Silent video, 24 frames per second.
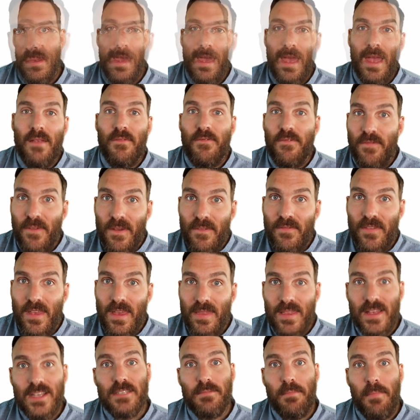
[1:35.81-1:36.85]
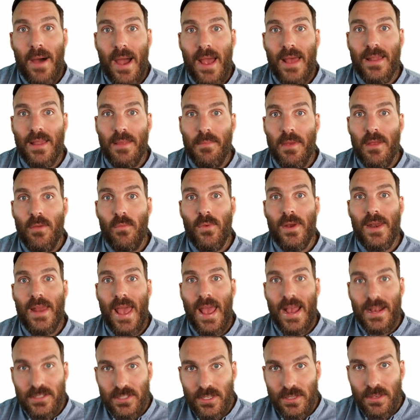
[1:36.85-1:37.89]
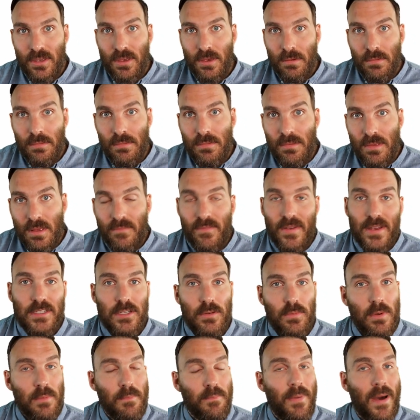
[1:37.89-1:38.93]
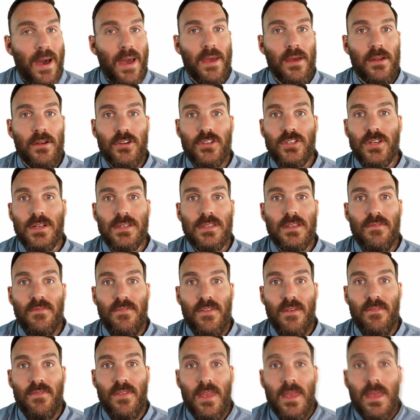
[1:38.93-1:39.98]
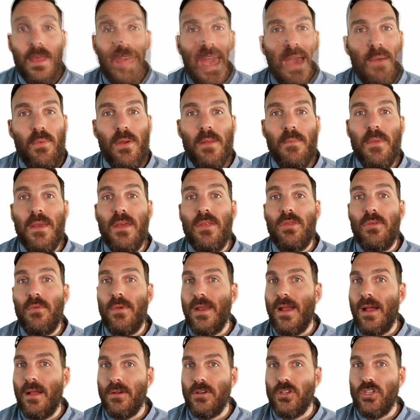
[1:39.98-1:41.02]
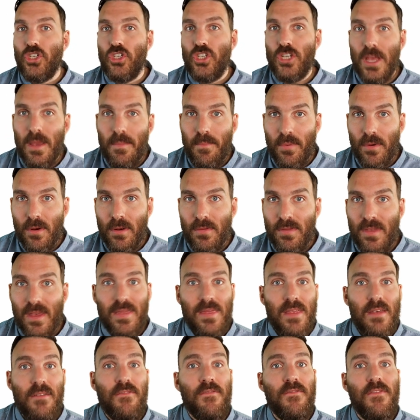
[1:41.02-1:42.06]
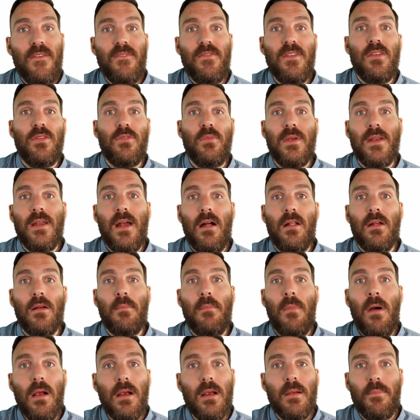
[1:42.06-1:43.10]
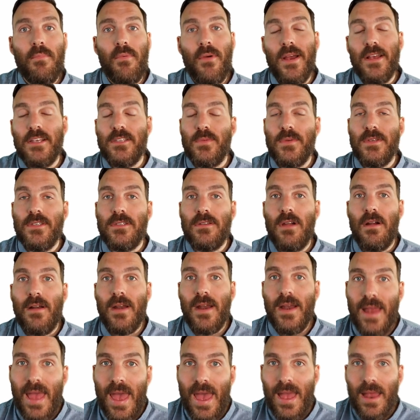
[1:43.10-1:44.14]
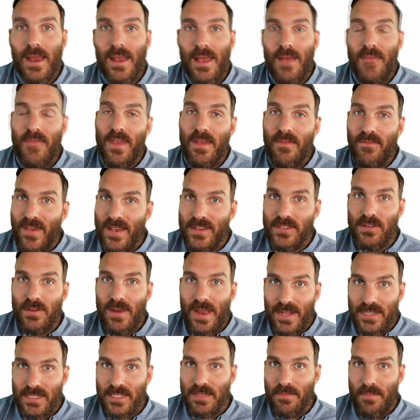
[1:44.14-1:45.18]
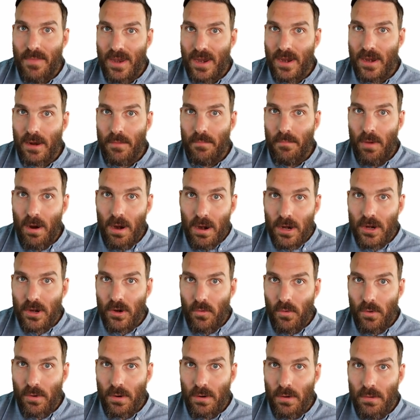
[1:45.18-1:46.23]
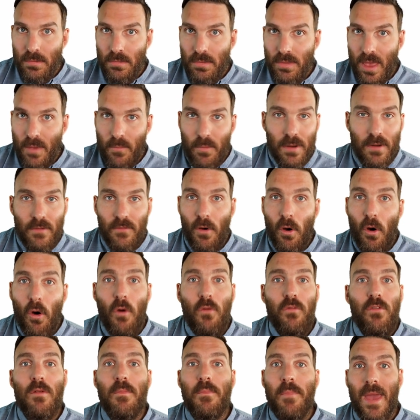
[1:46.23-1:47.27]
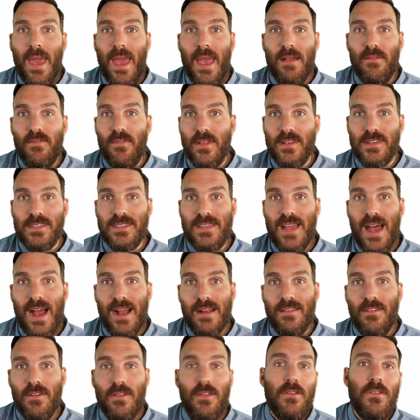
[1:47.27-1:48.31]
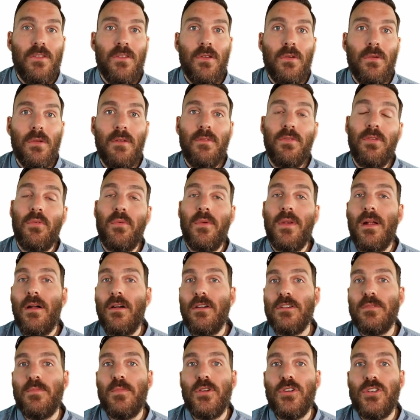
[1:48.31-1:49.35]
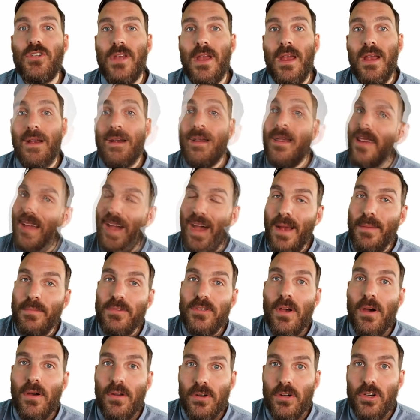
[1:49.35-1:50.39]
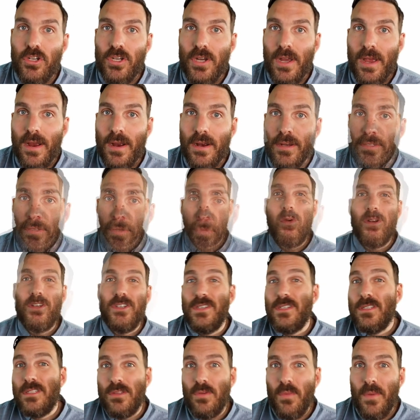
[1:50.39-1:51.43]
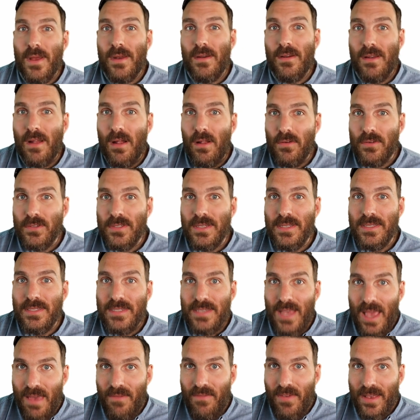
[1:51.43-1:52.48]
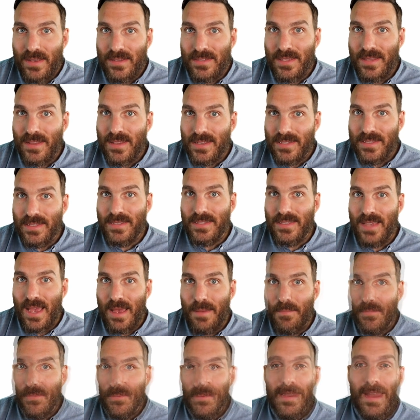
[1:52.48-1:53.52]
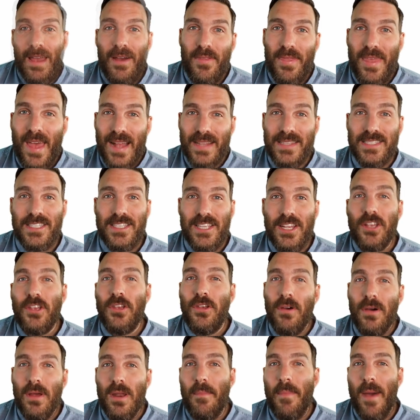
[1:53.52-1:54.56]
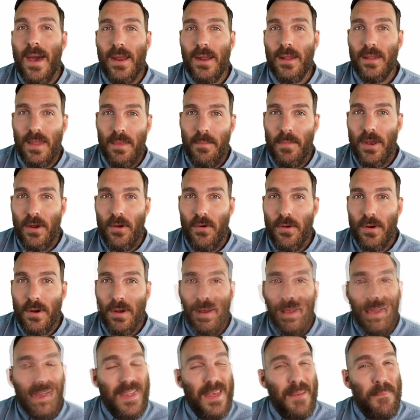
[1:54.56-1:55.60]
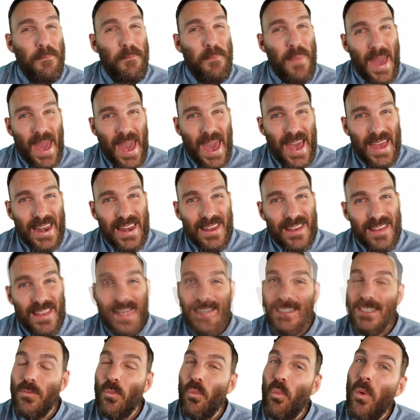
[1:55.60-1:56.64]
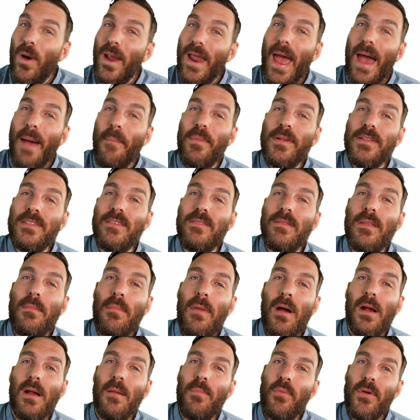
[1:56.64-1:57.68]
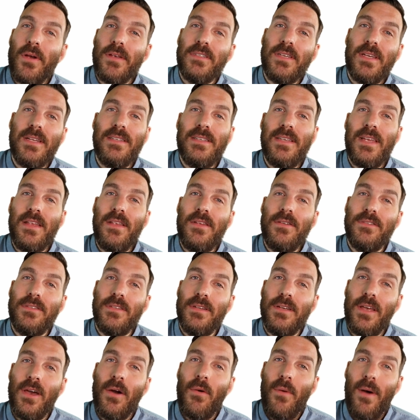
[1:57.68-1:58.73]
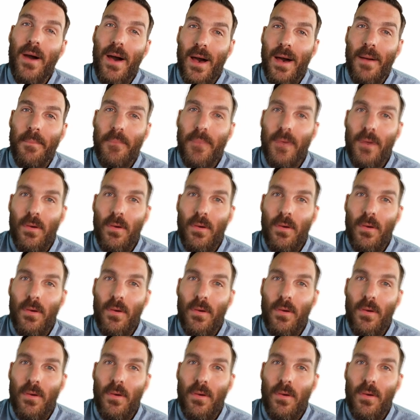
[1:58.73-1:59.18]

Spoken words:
At 50, this buy limit would execute. The investor would buy 100 shares at 50. That would be $3 cheaper than the $53 market price we started at. If the investor had submitted a market order, they would have overpaid for the stock to the tune of $3 per share times 100 shares, which is $300 in savings in this example. Now, that's the good about a limit order. The bad is what happens if the market price continues to go up.